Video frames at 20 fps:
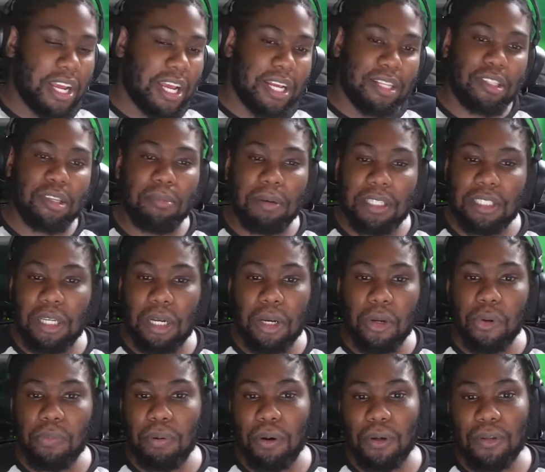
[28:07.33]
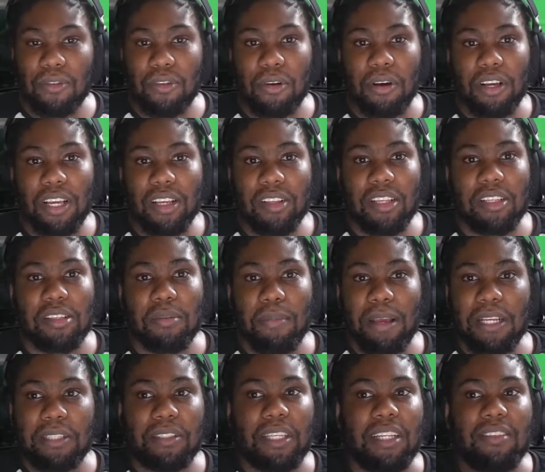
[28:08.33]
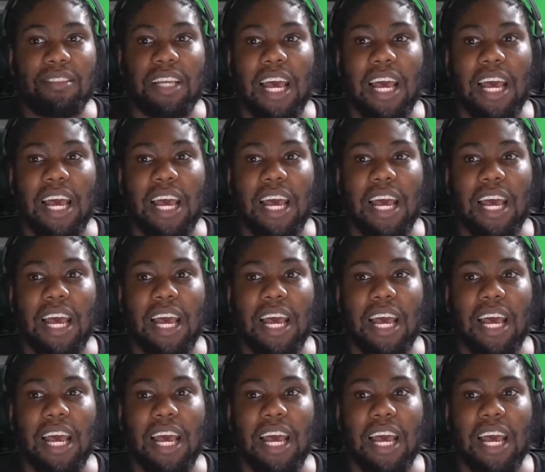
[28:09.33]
Too much loophole. So it doesn't make sense